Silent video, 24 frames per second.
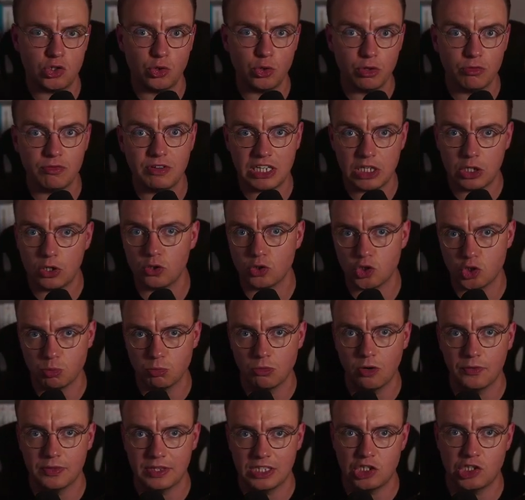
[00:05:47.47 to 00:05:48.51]
another video
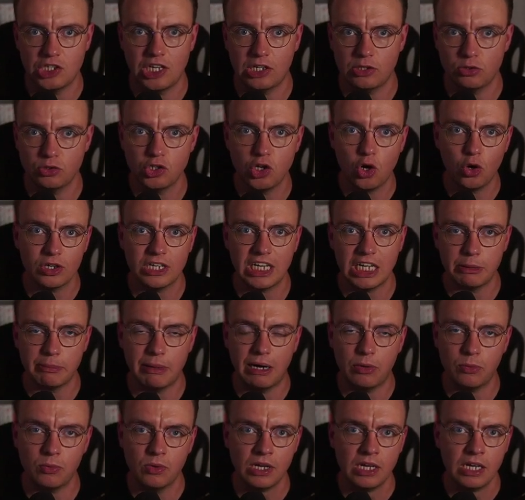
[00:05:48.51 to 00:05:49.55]
somewhere on this channel talking
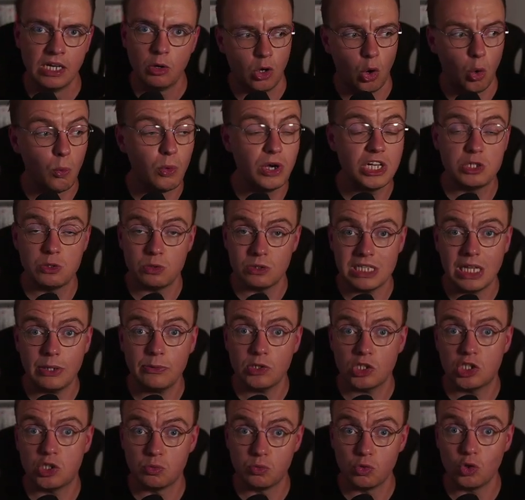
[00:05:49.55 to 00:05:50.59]
about, which will allow
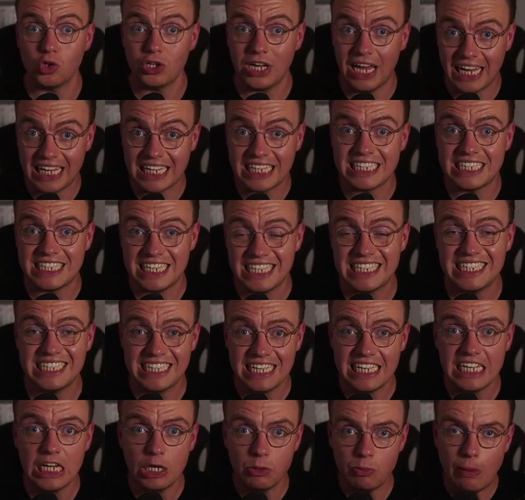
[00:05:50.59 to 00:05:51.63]
you to run
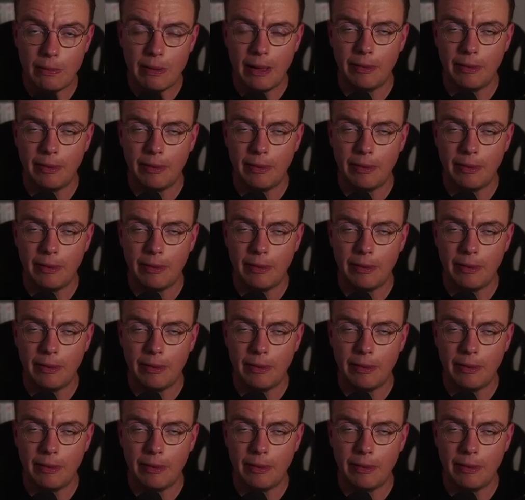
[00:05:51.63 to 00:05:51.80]
existing web